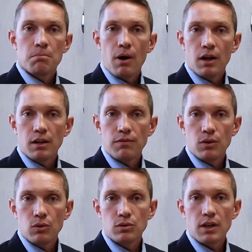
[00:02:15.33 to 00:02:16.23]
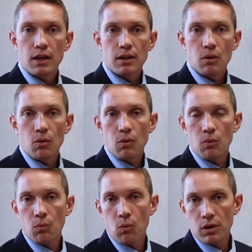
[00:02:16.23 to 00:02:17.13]
But if you take
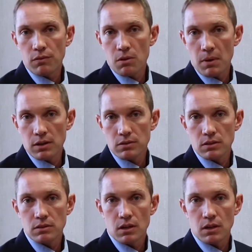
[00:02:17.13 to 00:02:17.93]
one of the medicines,